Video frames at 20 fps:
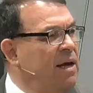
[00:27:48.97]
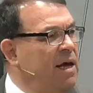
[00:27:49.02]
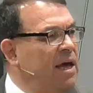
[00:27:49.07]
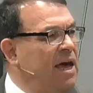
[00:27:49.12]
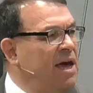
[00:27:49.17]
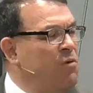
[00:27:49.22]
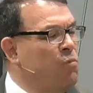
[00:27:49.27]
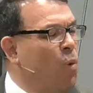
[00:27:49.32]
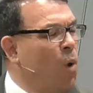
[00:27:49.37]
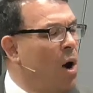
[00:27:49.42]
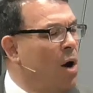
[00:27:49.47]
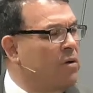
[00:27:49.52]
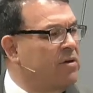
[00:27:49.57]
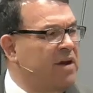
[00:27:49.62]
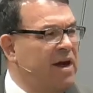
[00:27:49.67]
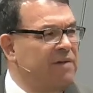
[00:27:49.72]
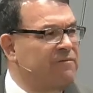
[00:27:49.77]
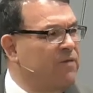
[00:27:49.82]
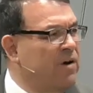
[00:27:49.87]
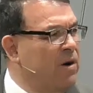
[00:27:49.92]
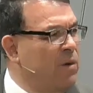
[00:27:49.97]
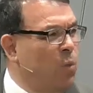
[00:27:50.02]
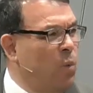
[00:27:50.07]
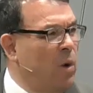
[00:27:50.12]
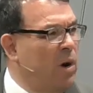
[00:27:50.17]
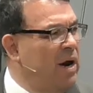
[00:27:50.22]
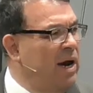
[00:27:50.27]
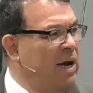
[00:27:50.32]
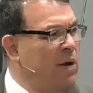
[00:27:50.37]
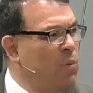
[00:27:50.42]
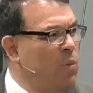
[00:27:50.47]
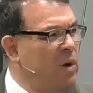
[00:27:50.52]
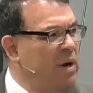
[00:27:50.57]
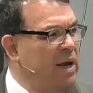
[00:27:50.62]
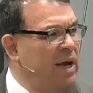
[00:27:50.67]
He walked everywhere he went.